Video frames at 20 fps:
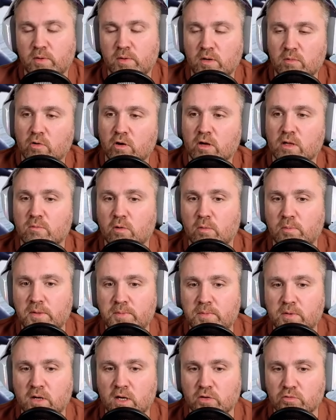More and more
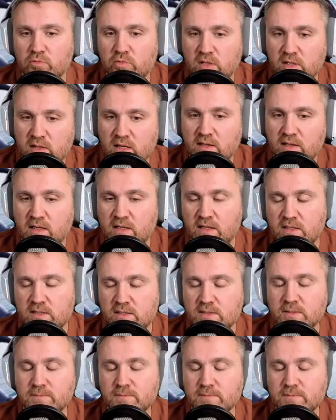people are doing that, at least.